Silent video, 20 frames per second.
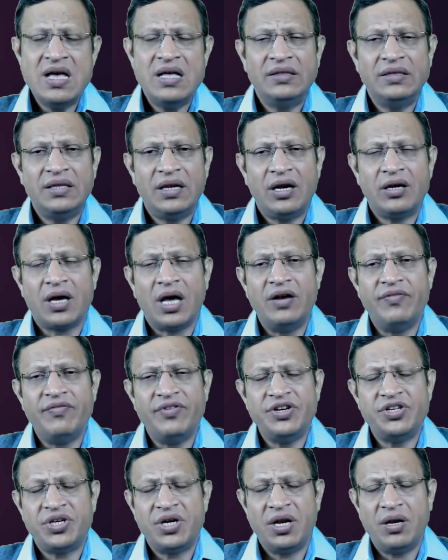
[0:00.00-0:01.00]
There are
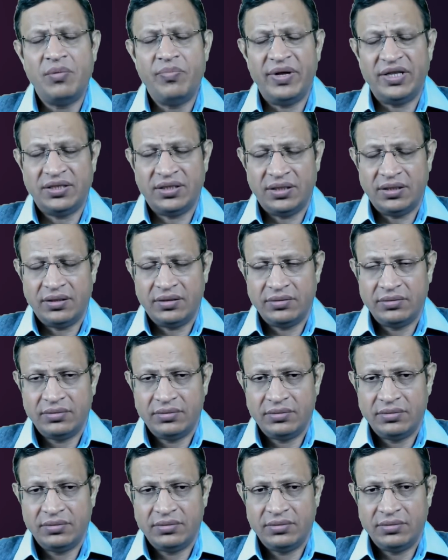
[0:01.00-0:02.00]
conventional method.
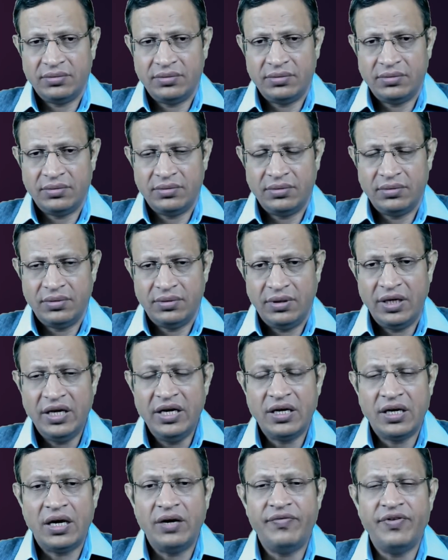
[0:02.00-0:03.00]
In
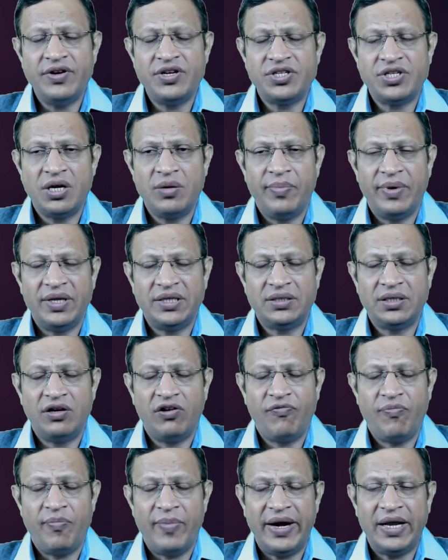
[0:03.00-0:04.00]
conventional method
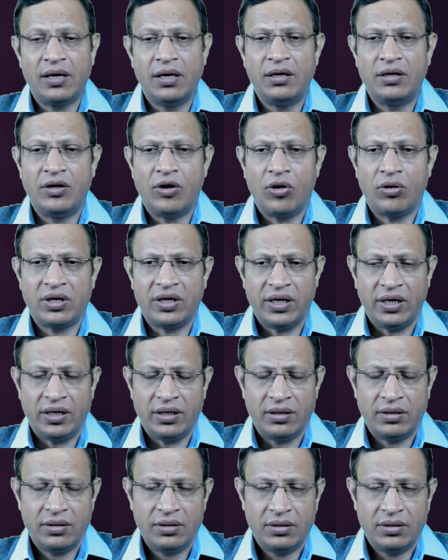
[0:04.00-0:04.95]
of medical doctrine,